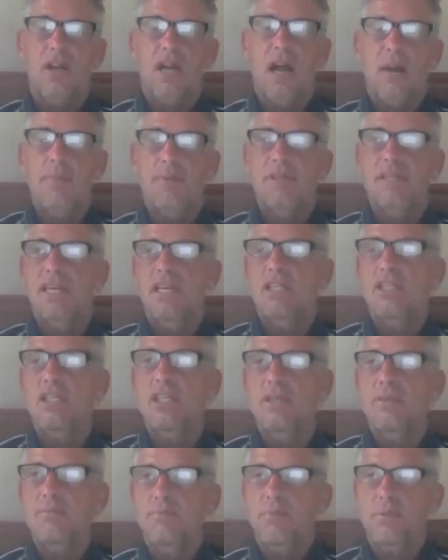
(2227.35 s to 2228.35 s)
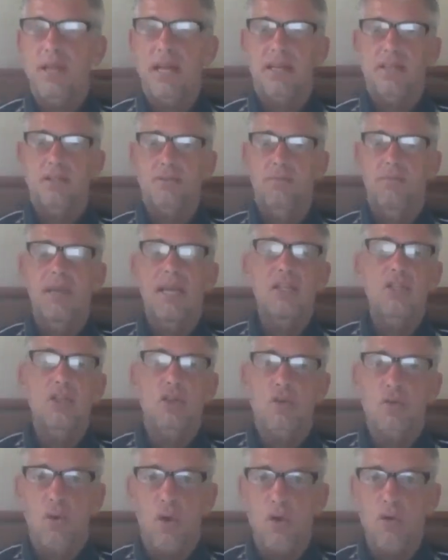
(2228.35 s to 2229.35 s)
competition has
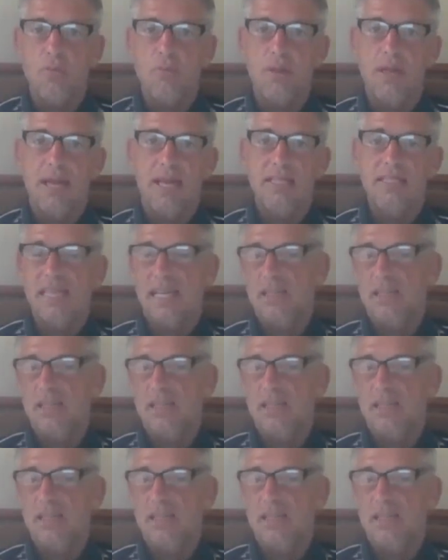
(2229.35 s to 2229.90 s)
major growth plans?